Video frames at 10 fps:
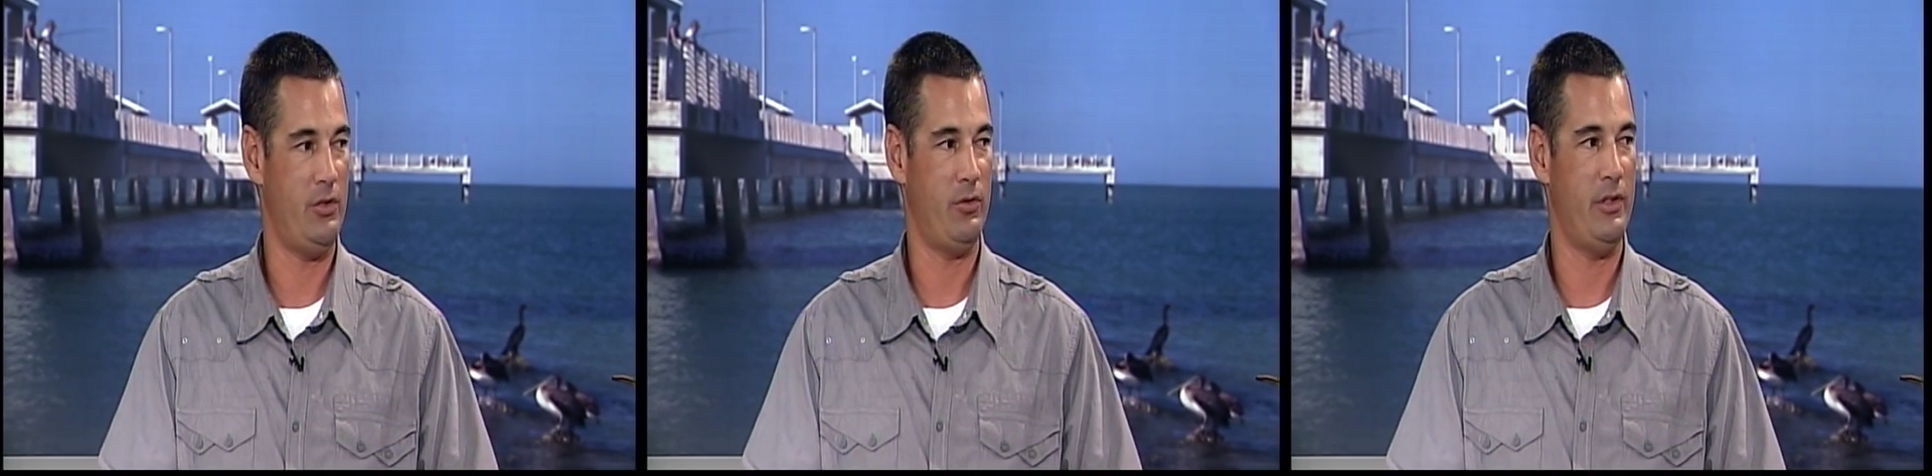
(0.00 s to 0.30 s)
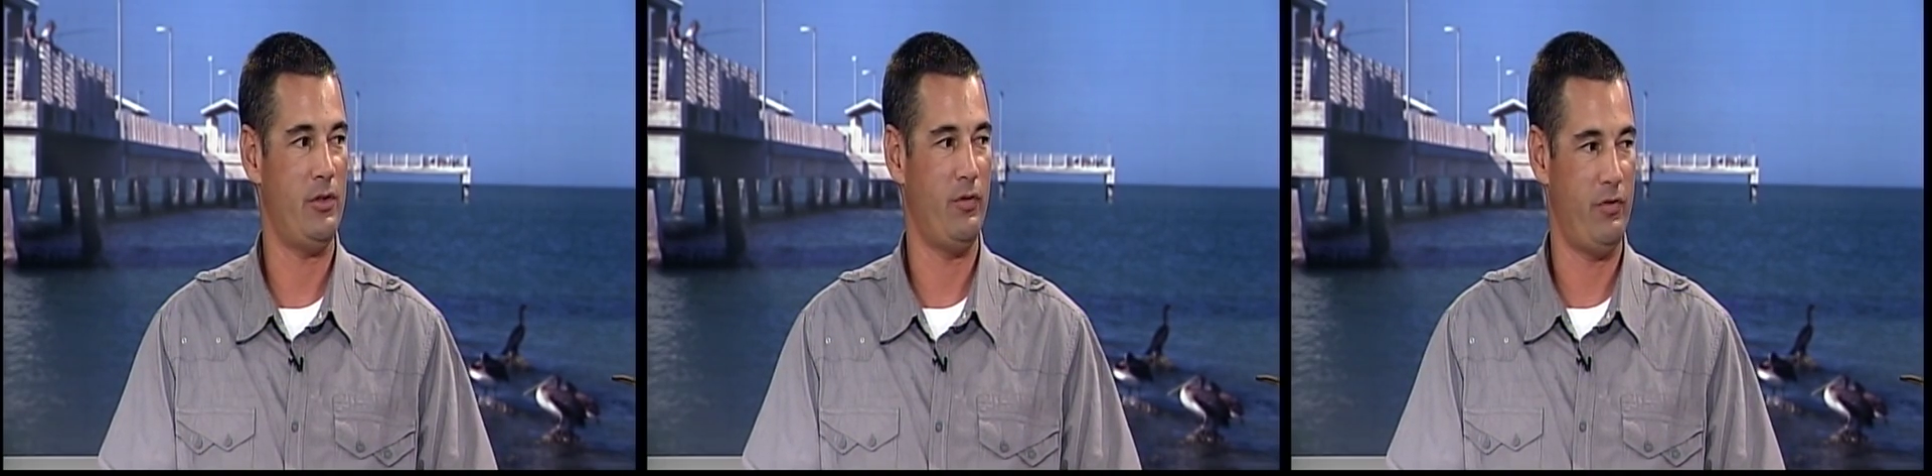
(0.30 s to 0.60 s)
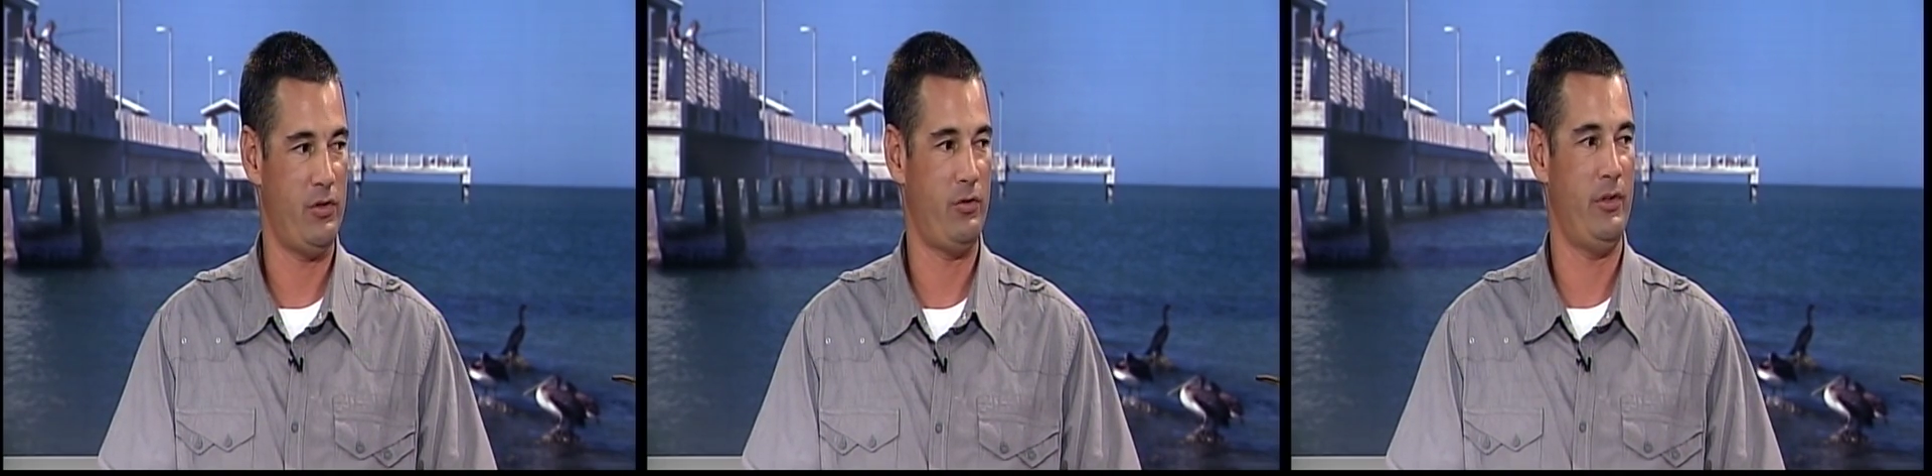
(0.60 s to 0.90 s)
treats our
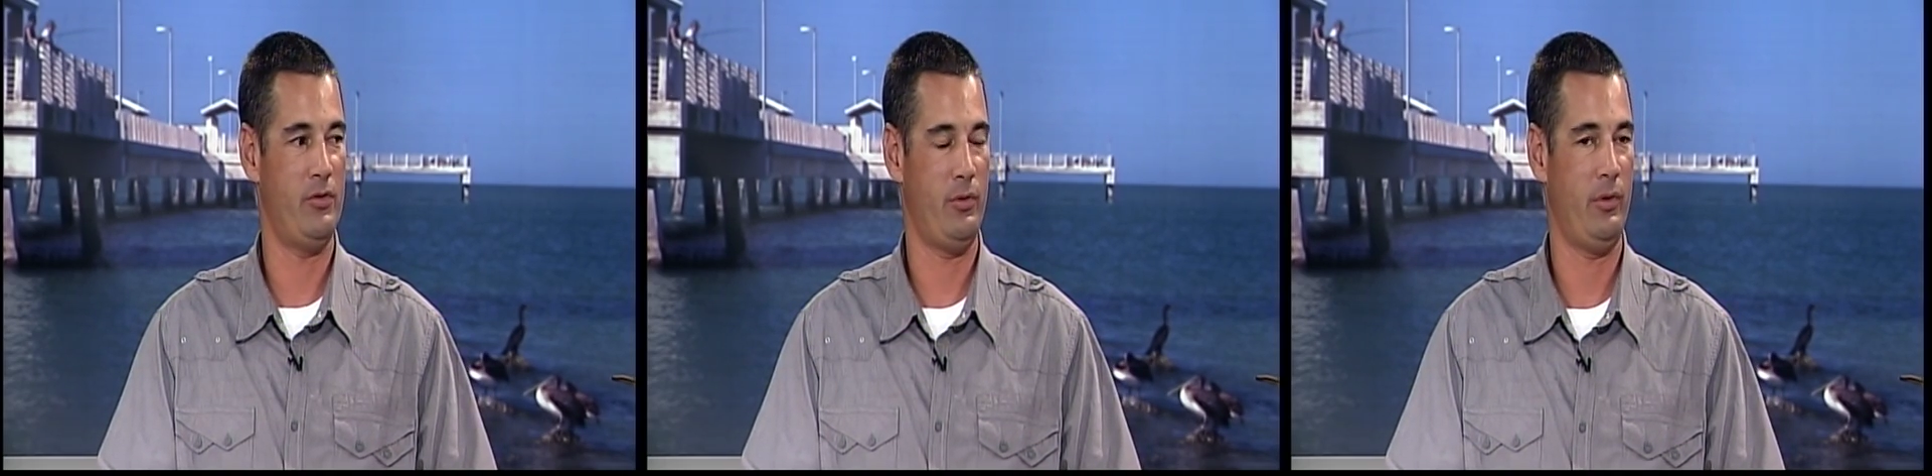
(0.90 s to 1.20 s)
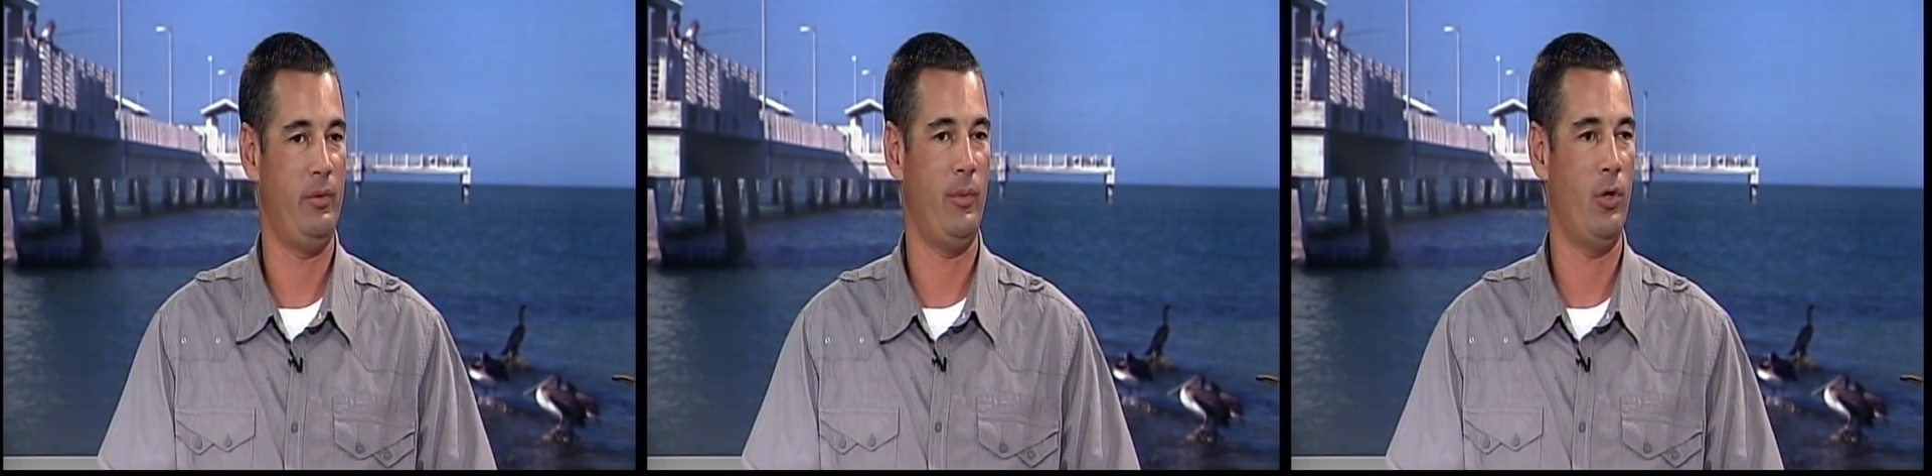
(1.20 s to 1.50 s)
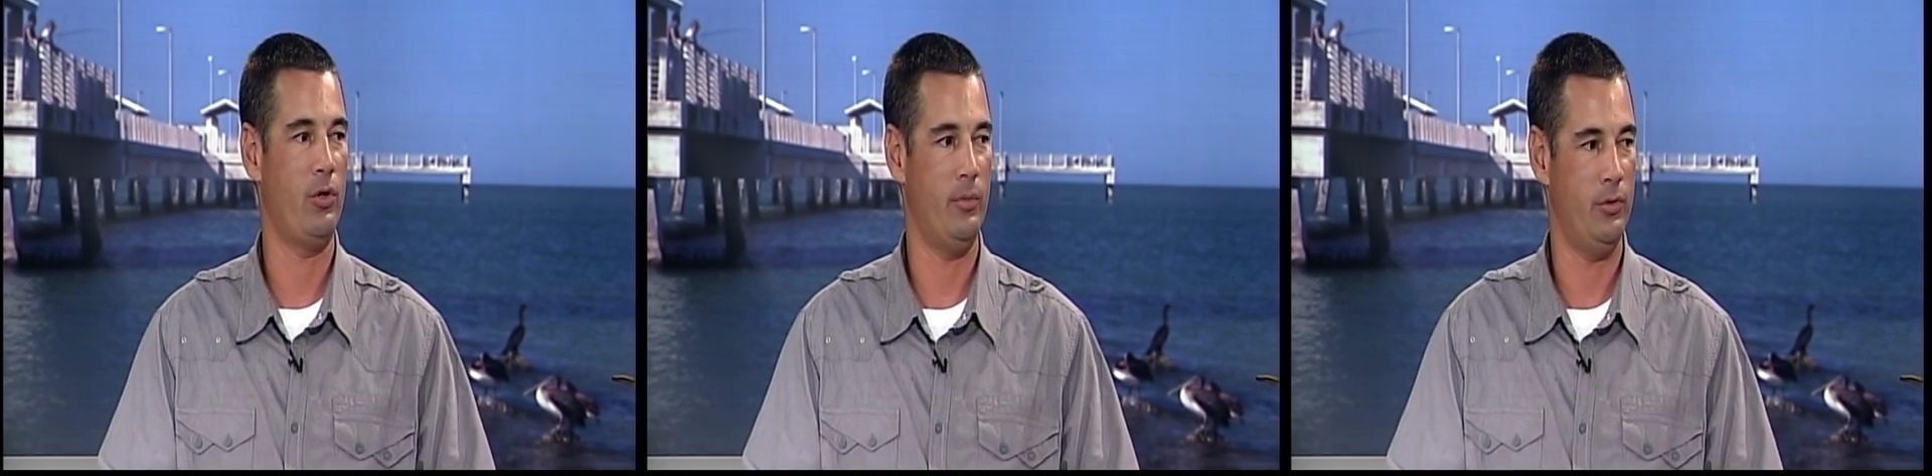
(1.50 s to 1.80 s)
fishery is really
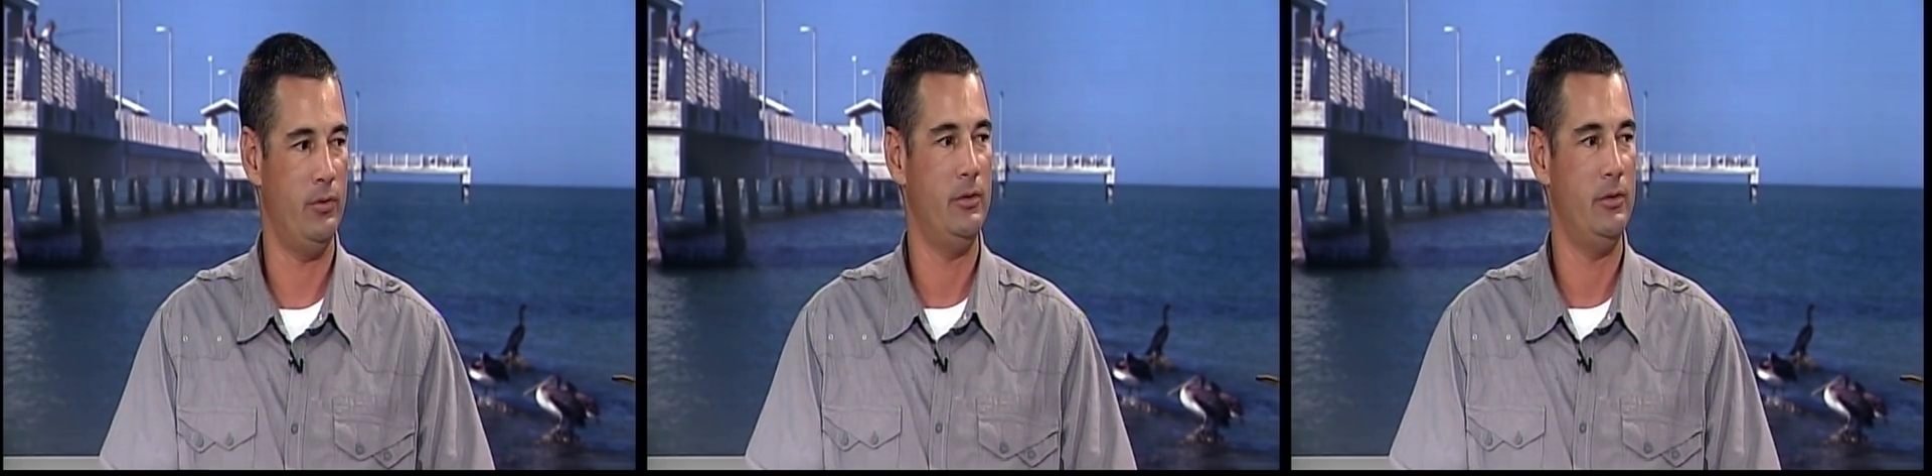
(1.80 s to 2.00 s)
remarkable.